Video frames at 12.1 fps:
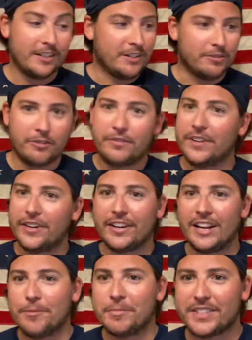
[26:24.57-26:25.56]
we'll figure it
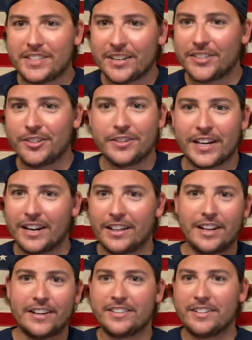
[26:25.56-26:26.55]
out. But stay tuned. I got a
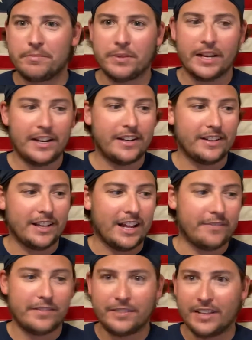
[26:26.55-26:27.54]
lot of stuff planned, a
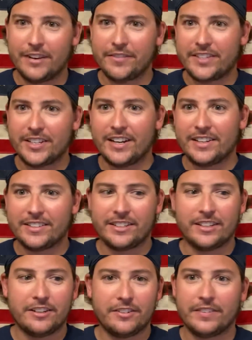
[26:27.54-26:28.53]
lot of exciting
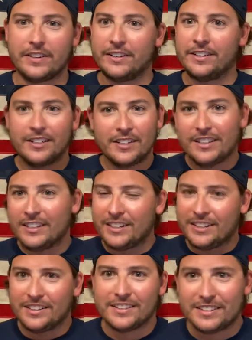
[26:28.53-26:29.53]
stuff, and
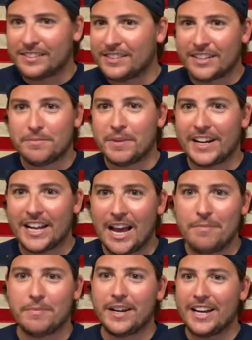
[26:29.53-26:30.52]
let's make it
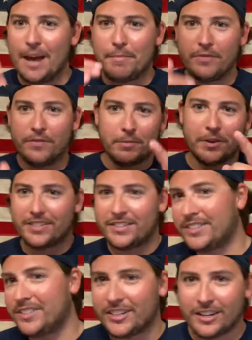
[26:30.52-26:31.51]
happen, man. Happy football
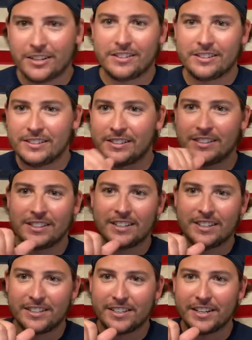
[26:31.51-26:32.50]
season, y'all.
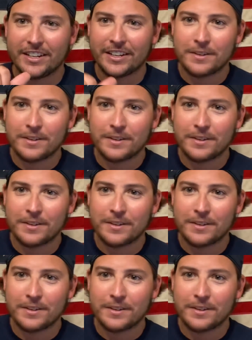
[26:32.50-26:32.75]
See ya.